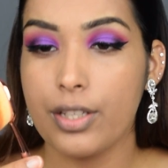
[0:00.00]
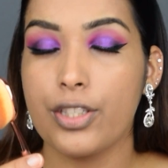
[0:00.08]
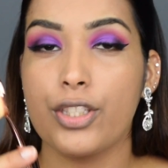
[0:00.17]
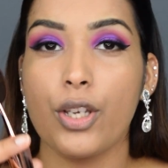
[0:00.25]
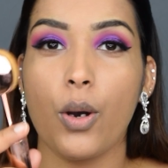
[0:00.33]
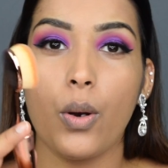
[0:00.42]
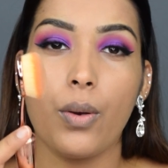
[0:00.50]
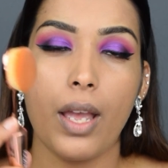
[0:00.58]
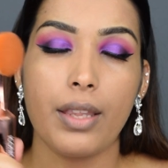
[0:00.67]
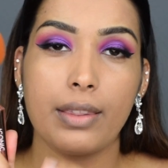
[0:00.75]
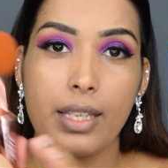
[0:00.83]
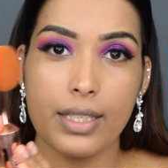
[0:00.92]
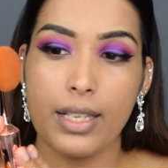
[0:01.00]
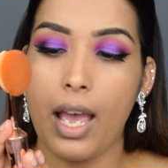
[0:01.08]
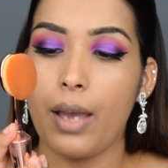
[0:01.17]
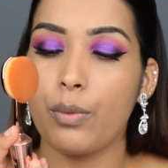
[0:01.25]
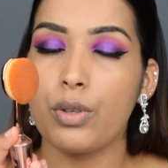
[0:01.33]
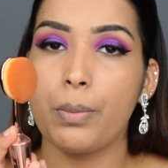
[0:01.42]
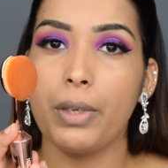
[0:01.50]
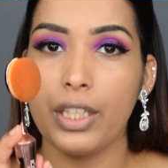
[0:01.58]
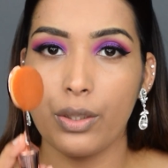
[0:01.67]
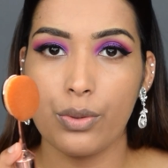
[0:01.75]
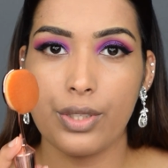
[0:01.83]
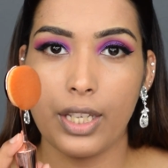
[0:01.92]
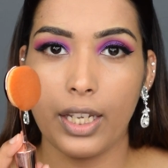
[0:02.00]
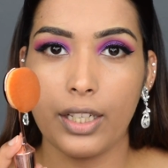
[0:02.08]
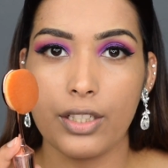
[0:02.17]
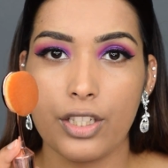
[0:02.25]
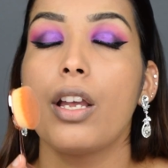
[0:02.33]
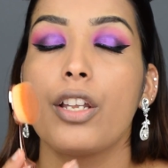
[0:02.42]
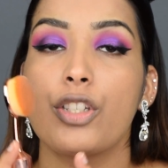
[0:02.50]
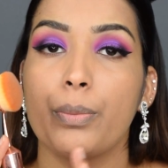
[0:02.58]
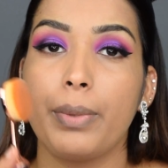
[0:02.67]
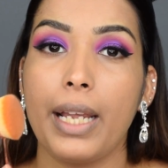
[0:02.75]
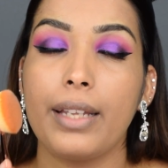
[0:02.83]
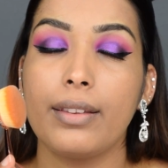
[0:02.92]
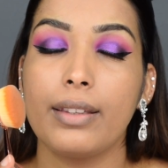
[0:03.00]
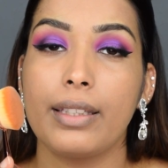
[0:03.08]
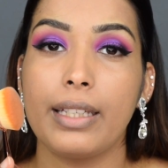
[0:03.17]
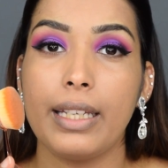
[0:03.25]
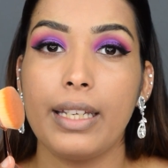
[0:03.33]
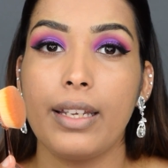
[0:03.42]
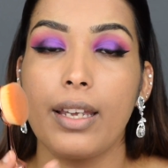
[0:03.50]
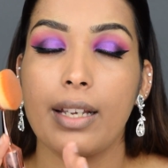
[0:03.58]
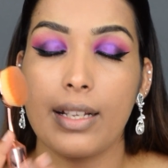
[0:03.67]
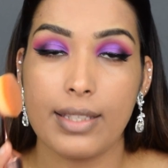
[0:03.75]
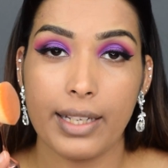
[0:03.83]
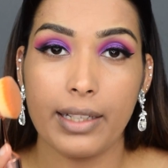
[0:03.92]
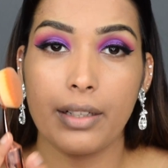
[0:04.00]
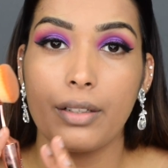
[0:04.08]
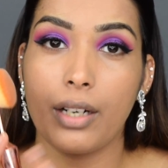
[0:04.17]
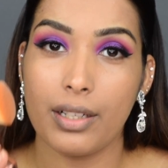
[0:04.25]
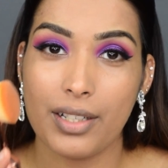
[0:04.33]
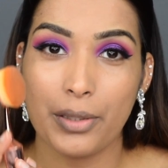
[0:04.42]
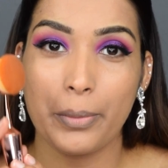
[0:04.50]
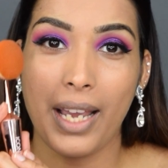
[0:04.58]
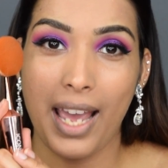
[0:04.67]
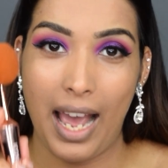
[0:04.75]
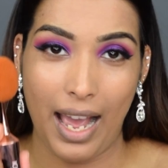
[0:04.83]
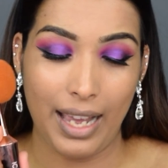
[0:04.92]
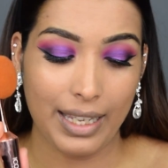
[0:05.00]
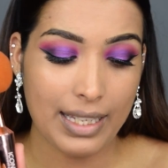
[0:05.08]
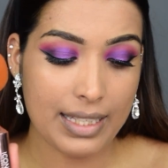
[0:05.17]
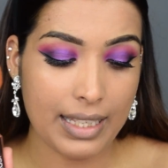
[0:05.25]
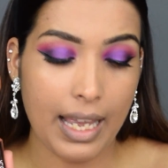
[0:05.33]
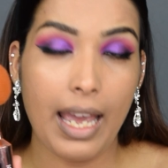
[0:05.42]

So this I would be using to blend the concealer under my eyes,